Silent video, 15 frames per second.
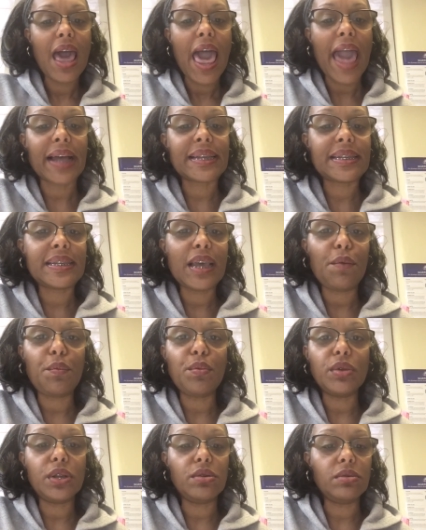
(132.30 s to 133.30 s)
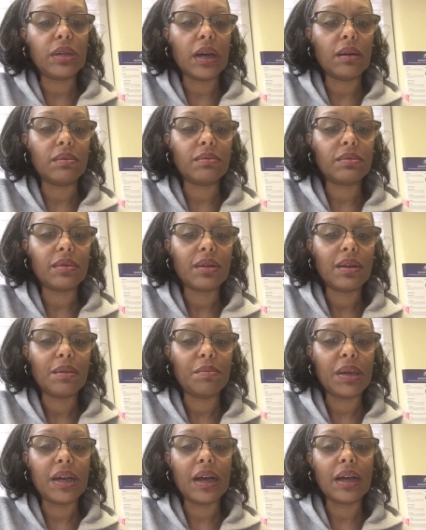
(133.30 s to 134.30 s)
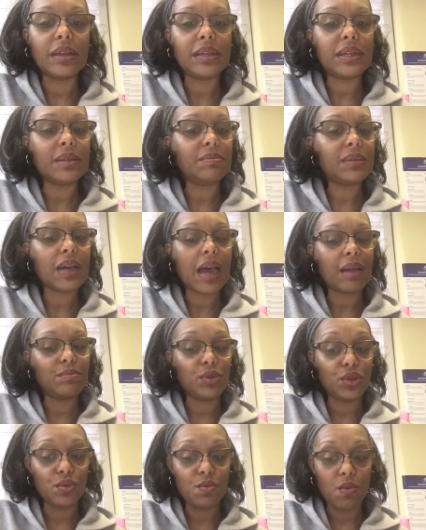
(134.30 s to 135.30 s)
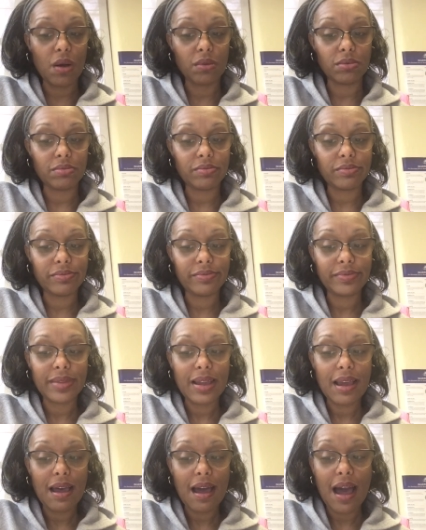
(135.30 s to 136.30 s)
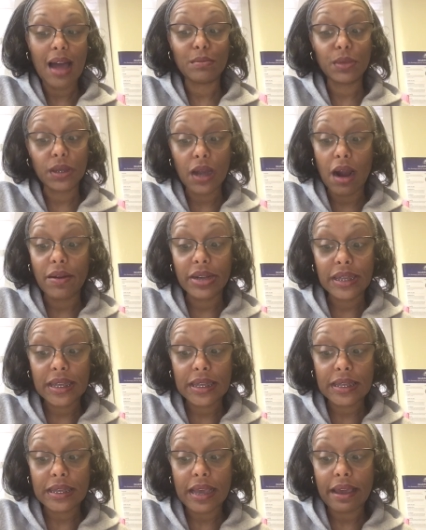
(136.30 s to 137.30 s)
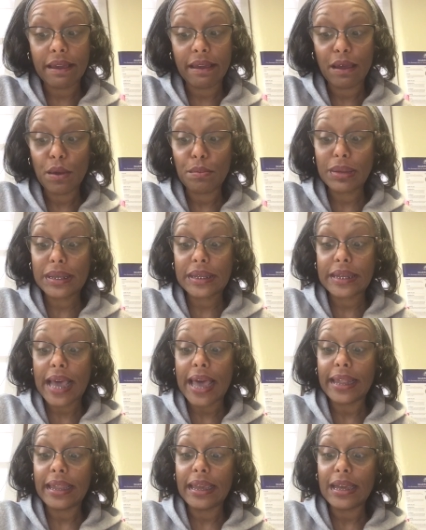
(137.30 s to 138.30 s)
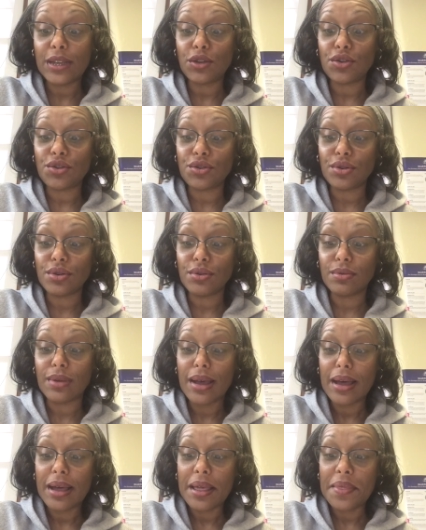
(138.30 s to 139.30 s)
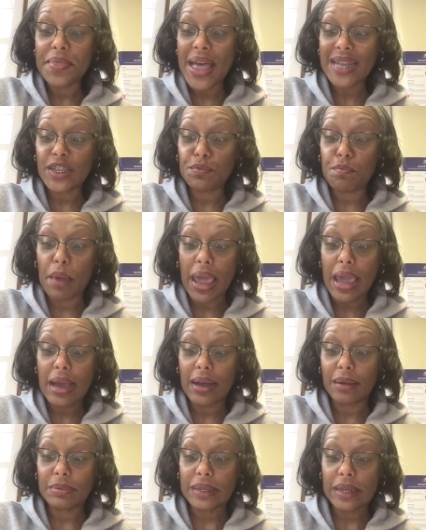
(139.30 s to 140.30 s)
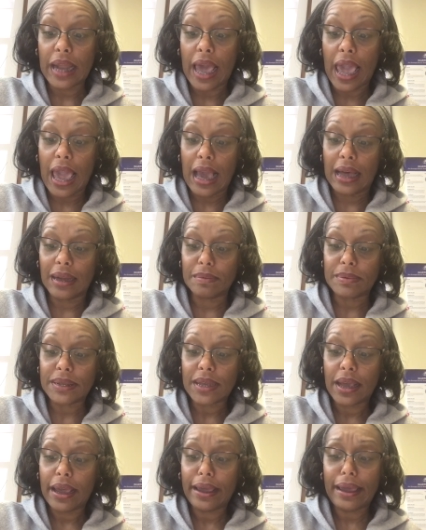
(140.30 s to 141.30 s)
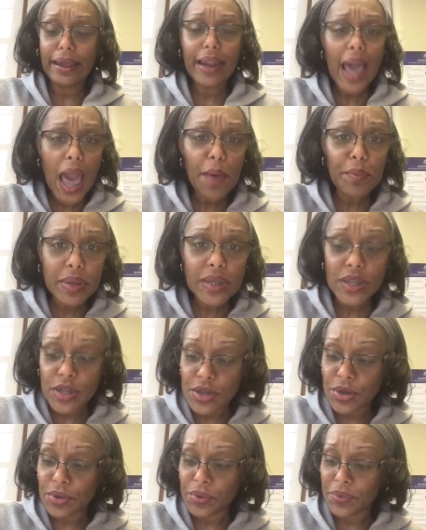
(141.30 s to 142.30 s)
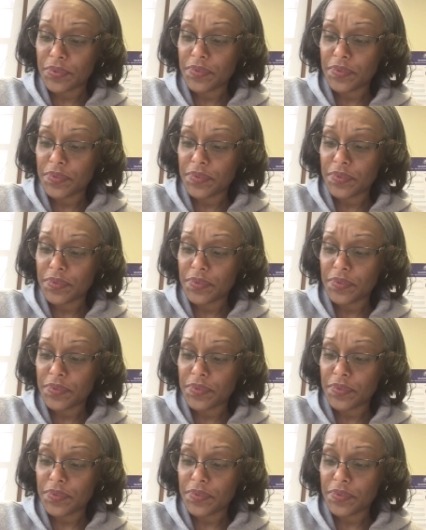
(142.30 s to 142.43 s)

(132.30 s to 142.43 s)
Except when you don't, because sometimes you won't. I'm sorry to say, but sadly it's true. That's bang ups and hang ups can happen to you.